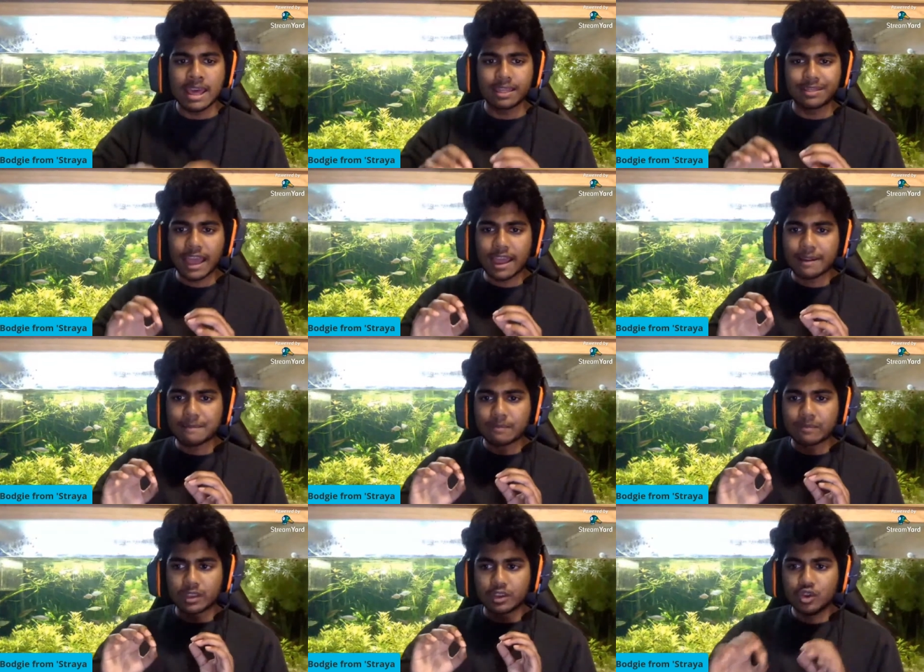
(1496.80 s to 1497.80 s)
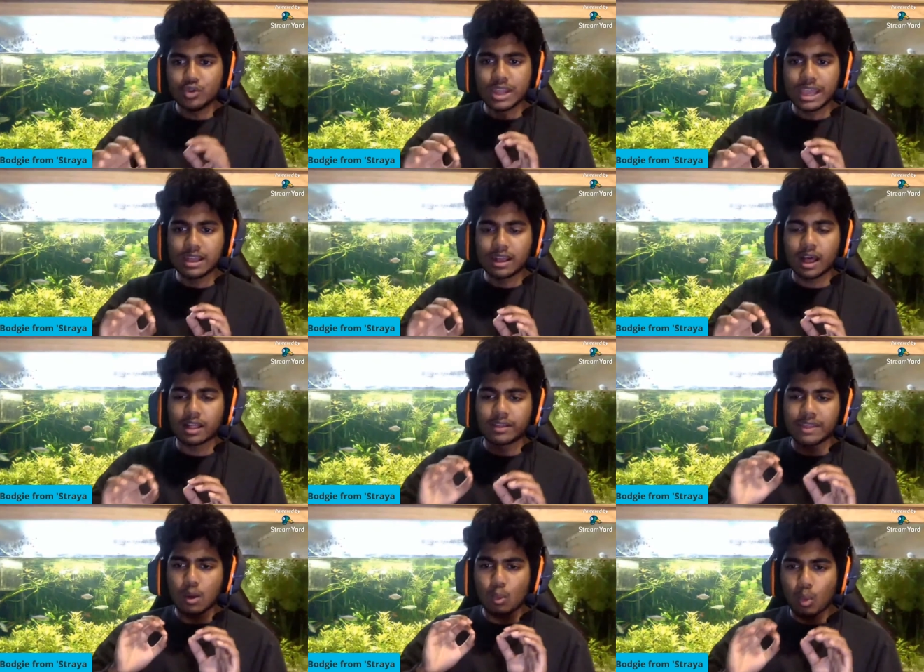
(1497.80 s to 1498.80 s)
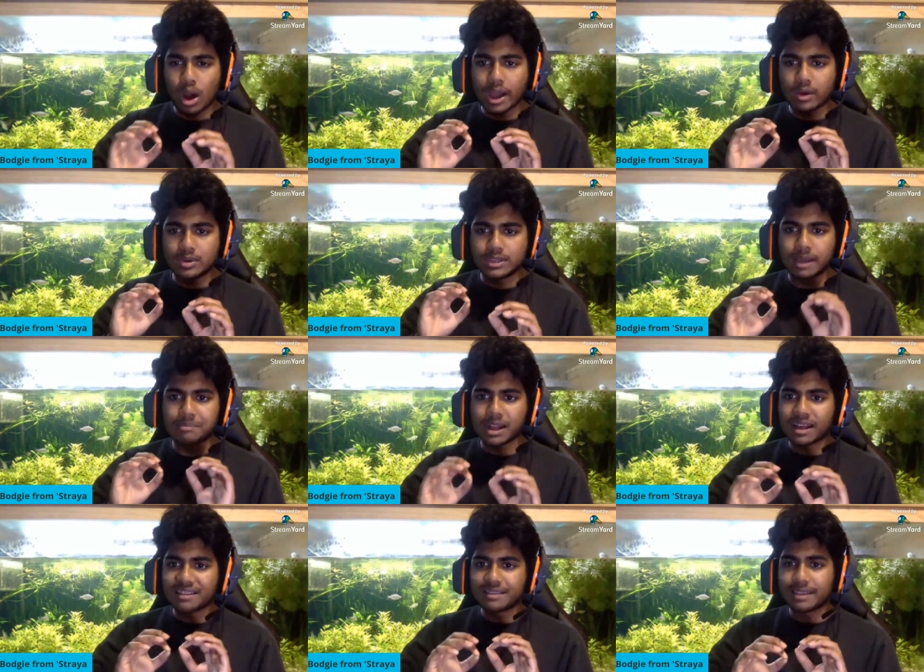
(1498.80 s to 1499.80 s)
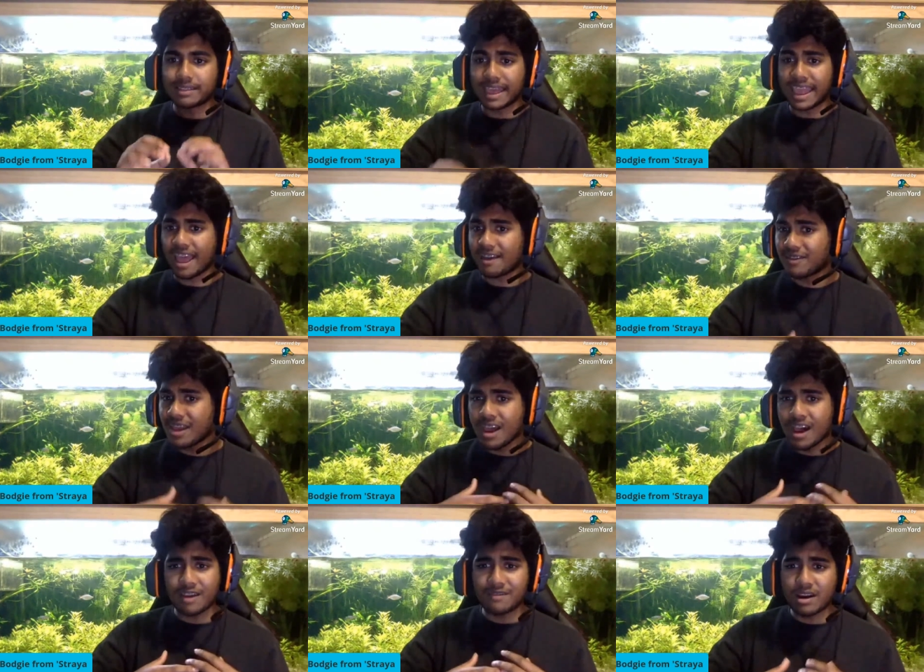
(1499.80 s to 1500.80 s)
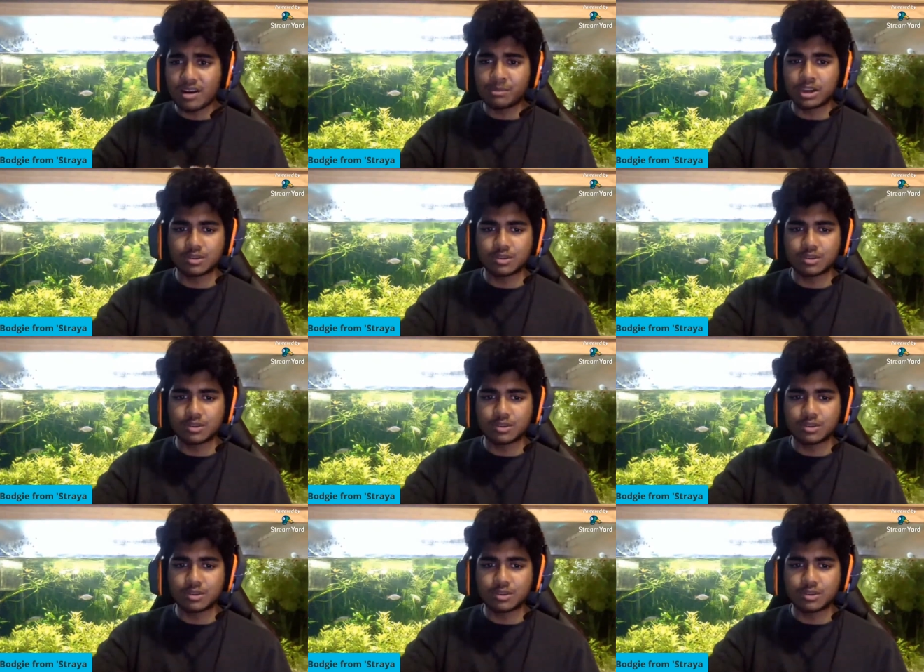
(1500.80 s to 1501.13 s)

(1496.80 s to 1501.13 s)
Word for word: That unique color, that wild type color that they have, I very much